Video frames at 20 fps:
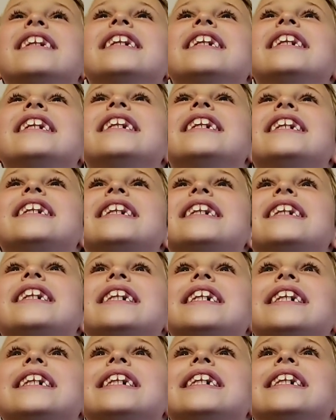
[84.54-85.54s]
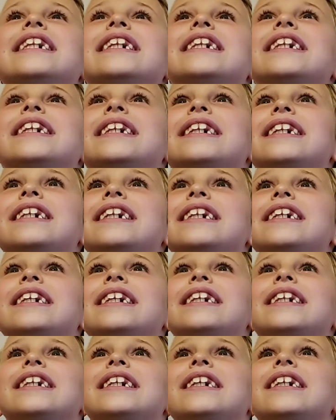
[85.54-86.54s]

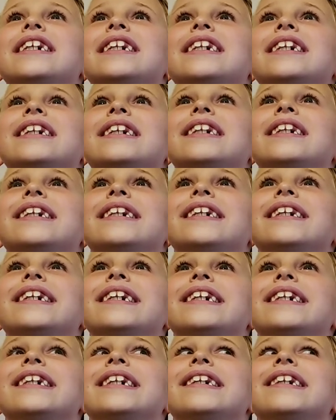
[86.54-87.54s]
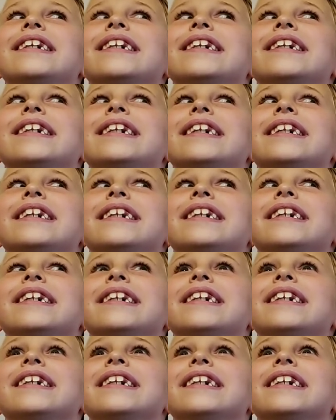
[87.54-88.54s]

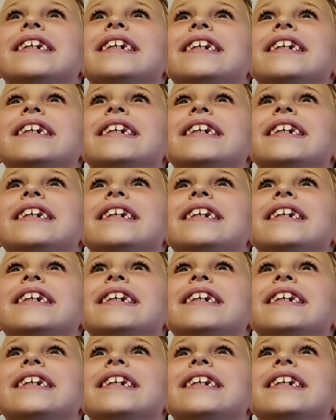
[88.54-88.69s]
[no speech]